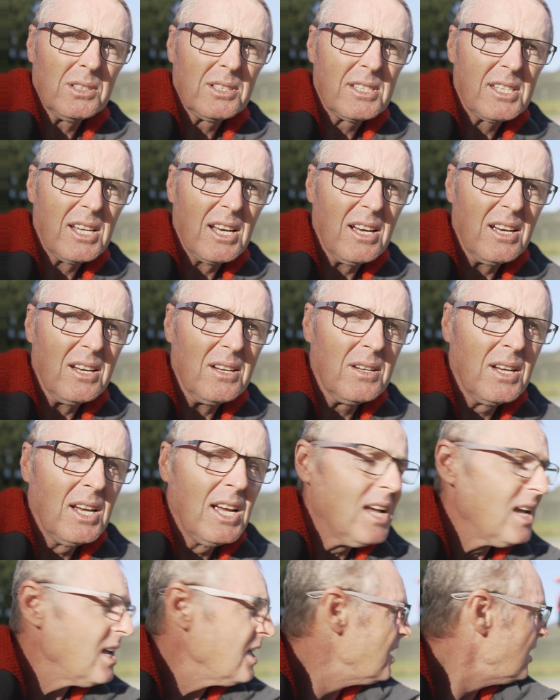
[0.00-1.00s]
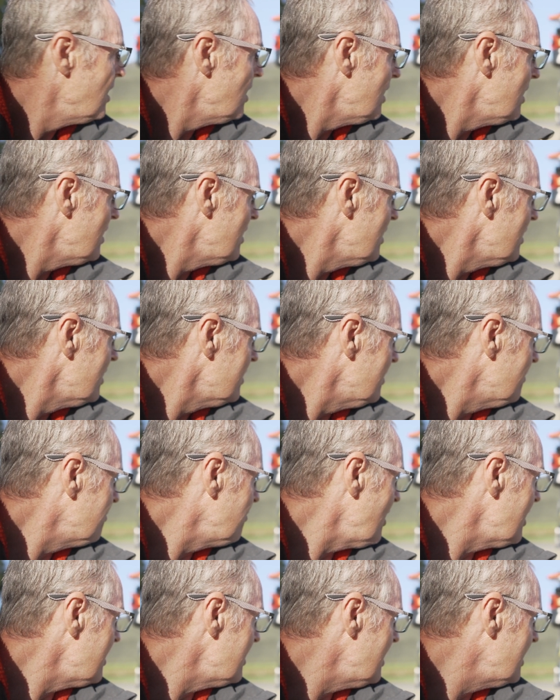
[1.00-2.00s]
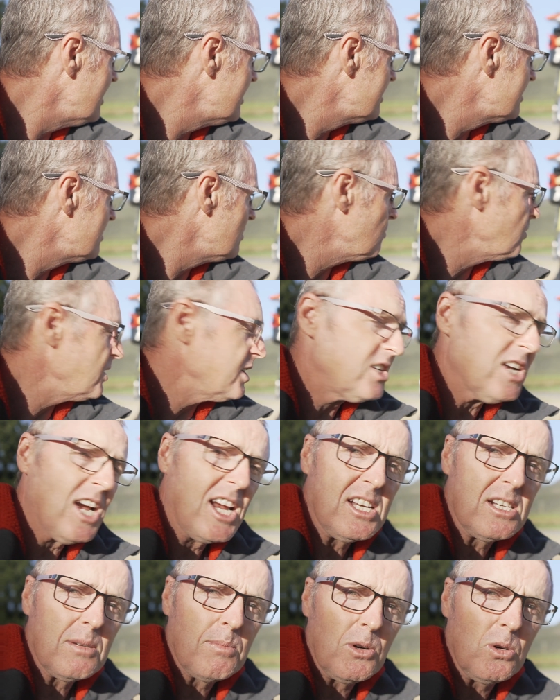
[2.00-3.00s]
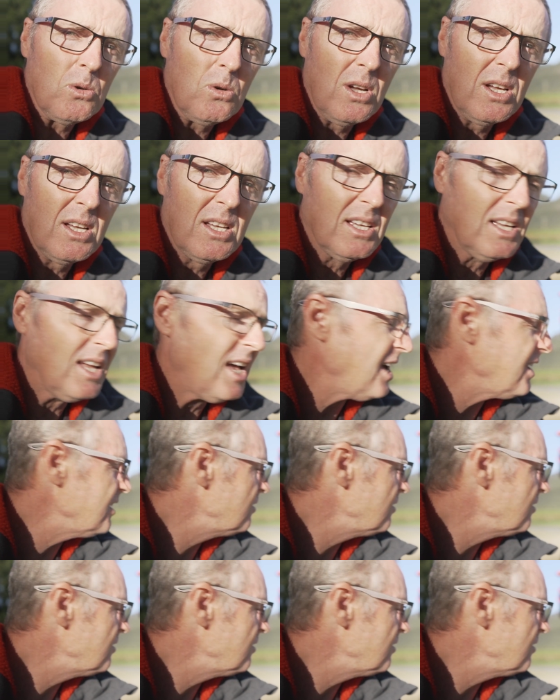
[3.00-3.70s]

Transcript: So the front, rechangeable, uh,